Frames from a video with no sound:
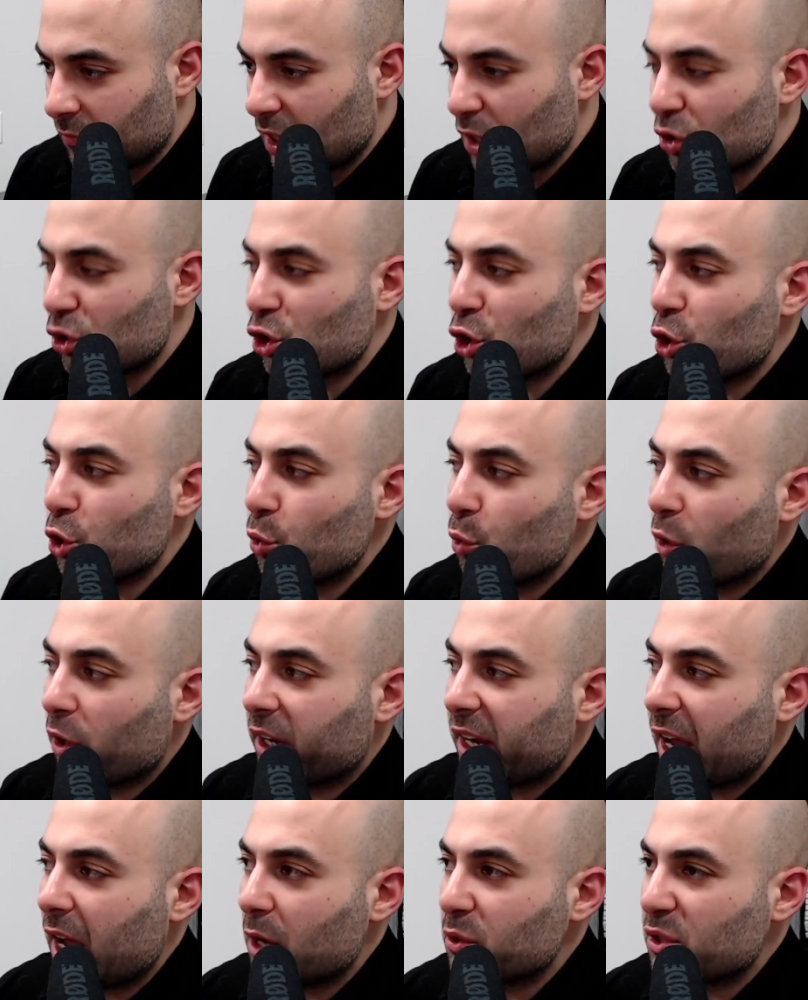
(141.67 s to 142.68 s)
So you
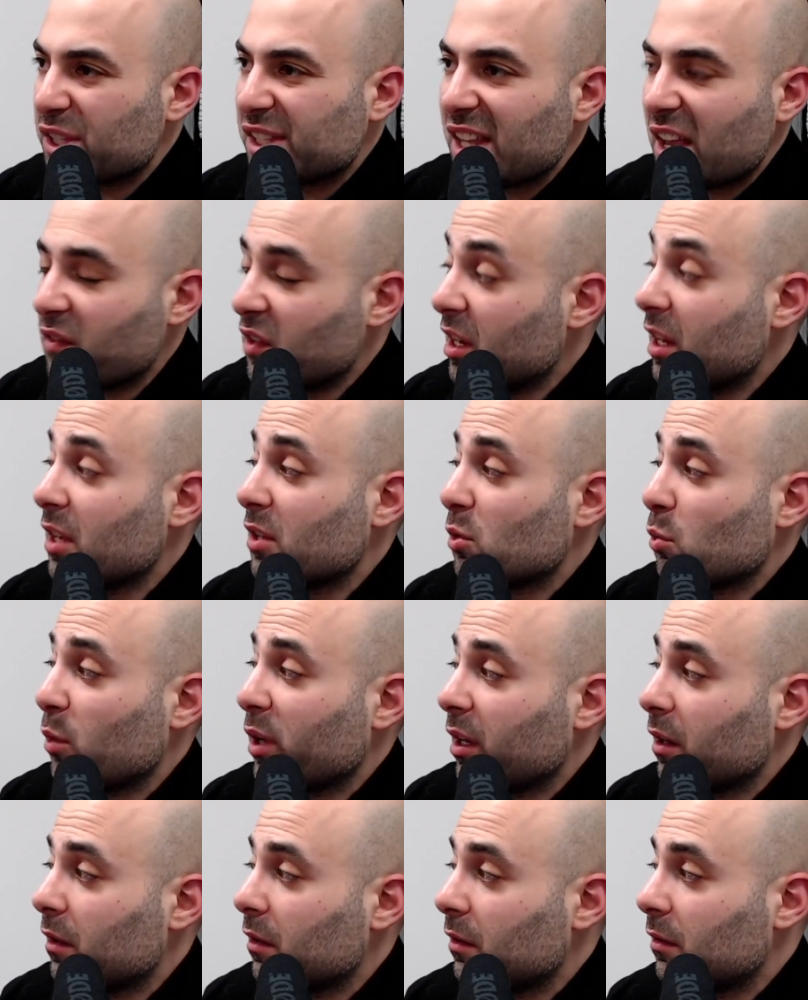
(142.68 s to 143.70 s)
work out 7 days a
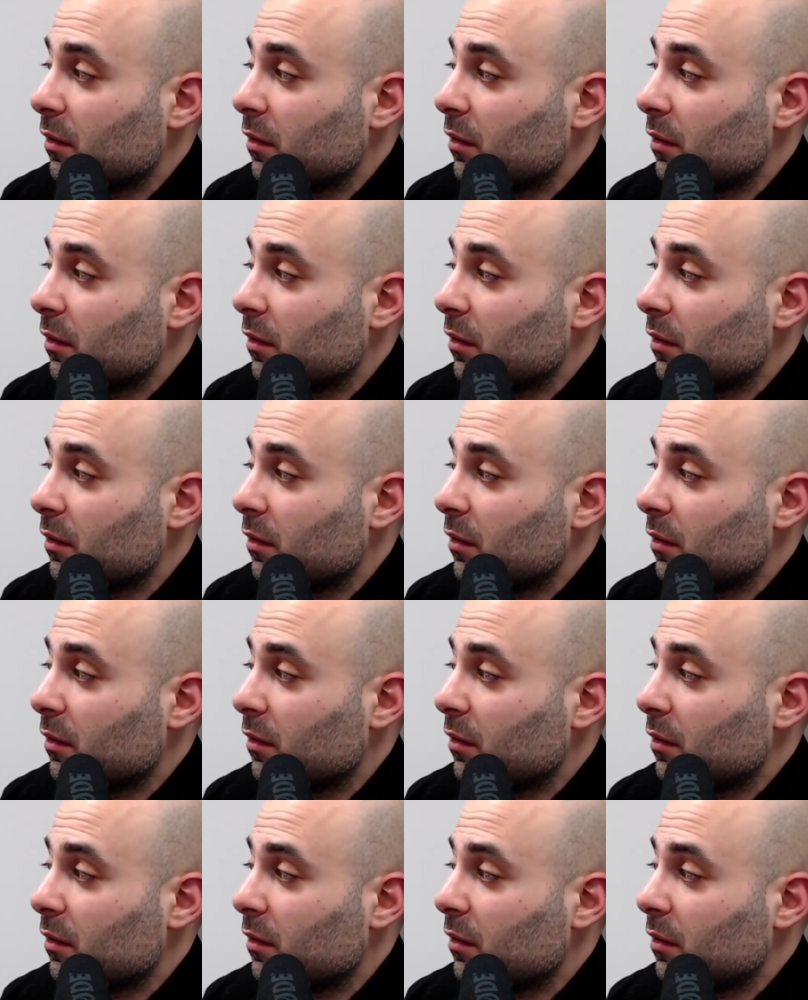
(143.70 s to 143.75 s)
week?